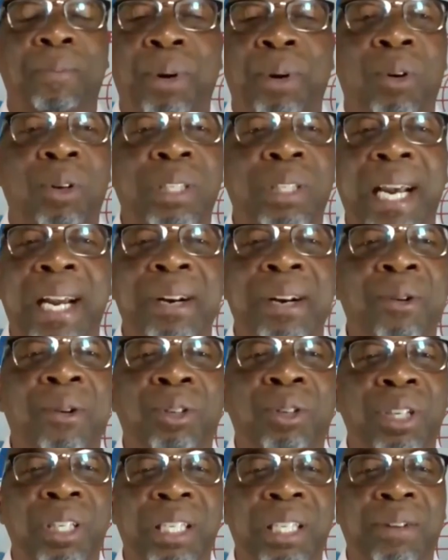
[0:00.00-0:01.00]
because I
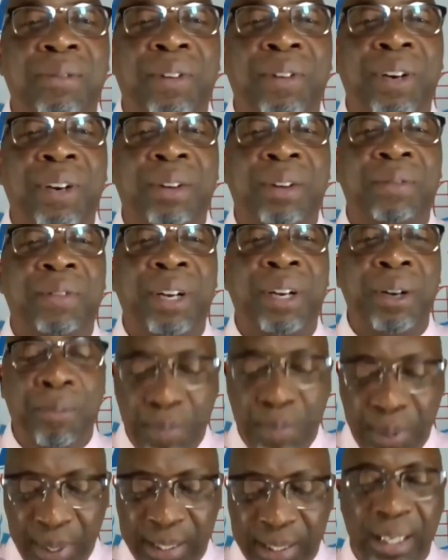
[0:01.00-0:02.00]
know she's a very, very
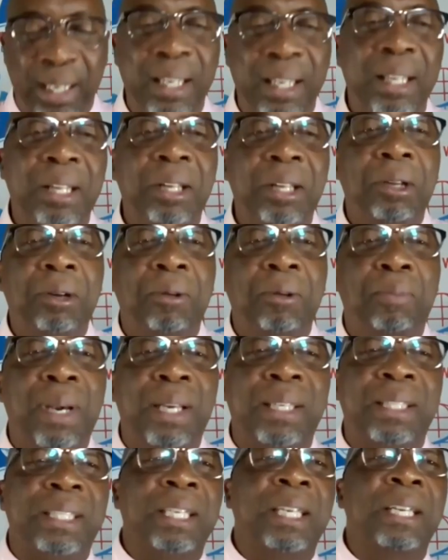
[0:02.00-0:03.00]
busy
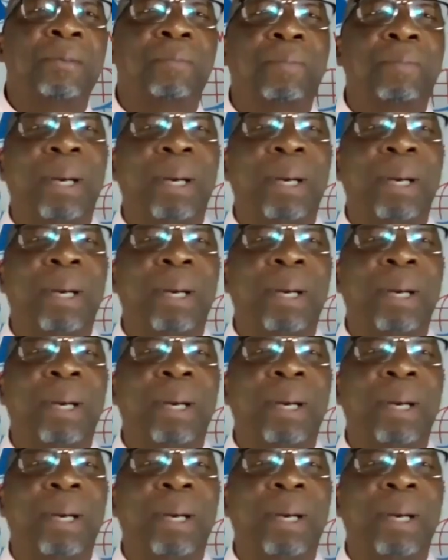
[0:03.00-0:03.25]
person.